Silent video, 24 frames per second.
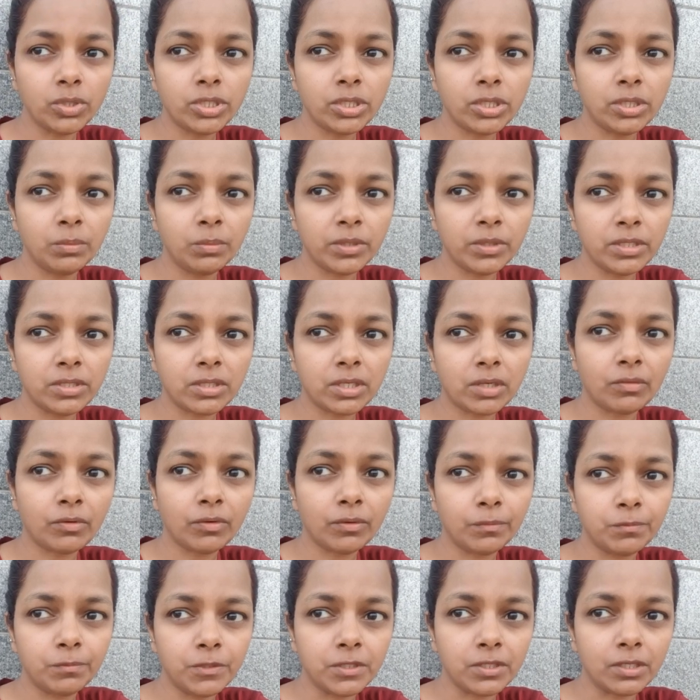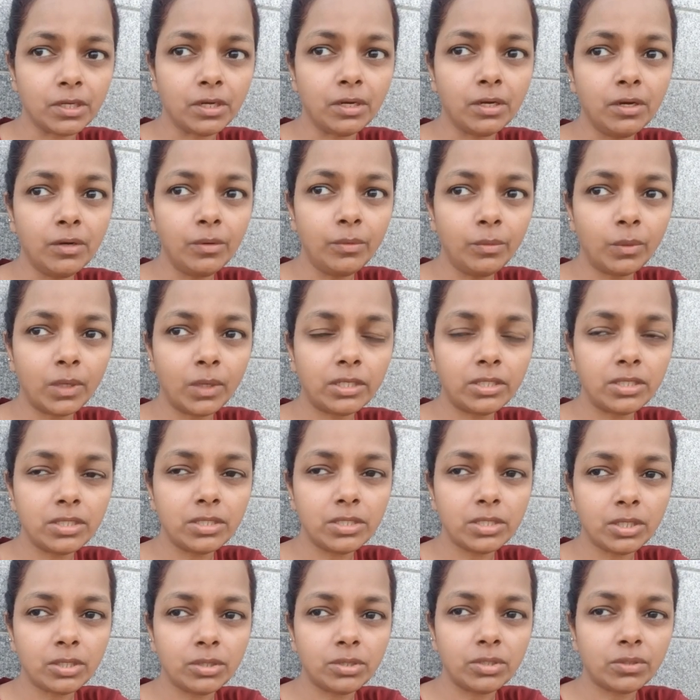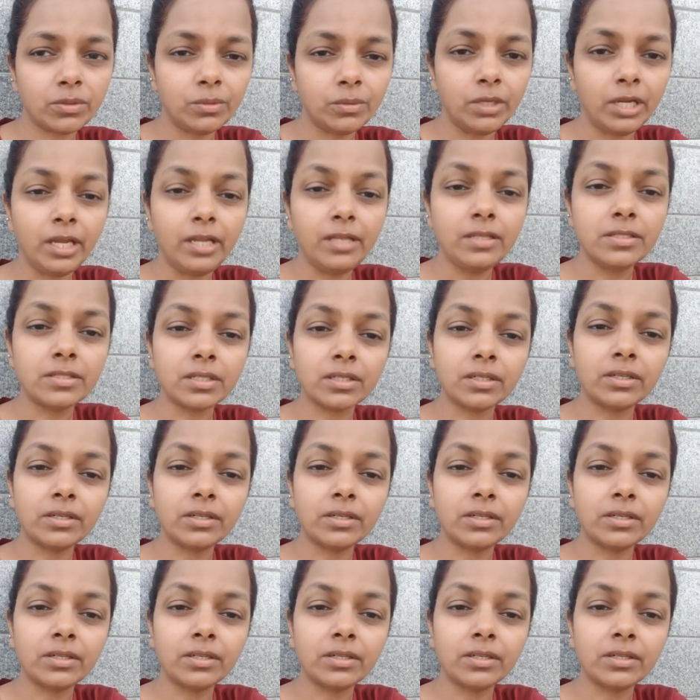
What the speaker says: She must have observed what is your true nature,